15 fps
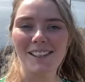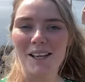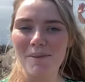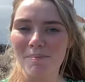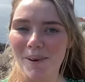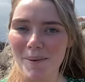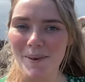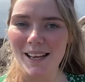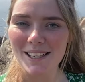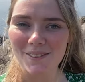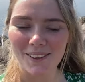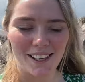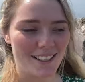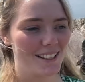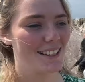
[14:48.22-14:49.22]
like my best
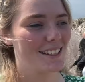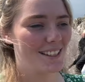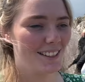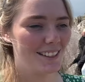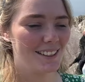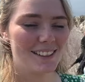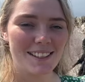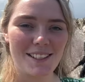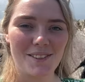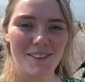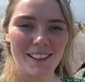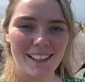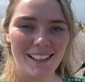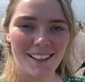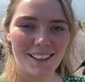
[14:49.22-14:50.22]
friends since we
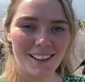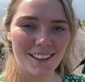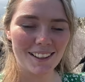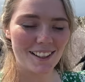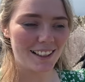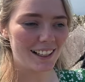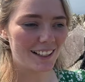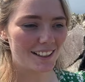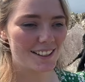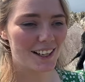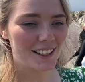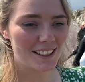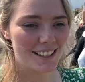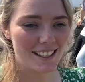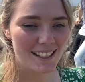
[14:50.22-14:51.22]
were little little
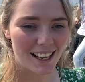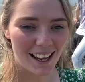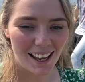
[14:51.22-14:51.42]
tots.